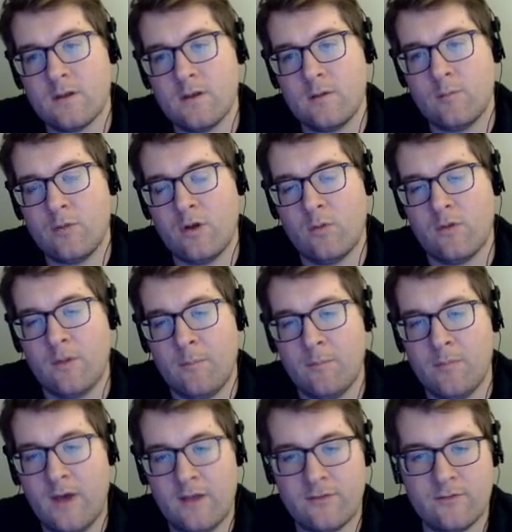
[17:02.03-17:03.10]
Probably one of the
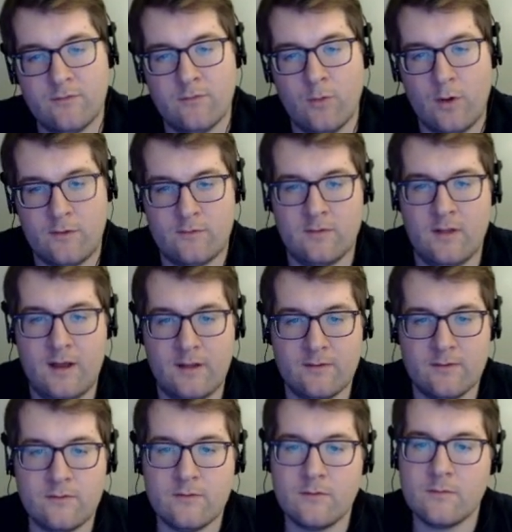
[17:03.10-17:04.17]
best voice
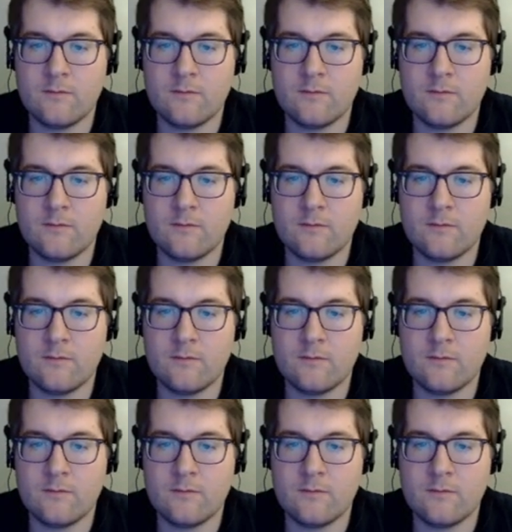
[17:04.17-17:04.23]
lines